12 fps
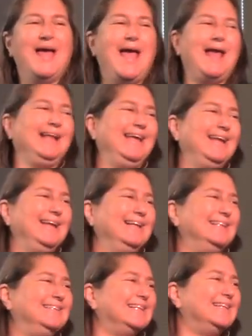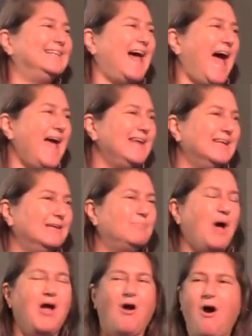and getting delighted
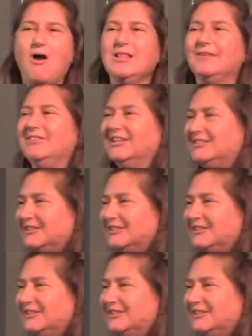by all of the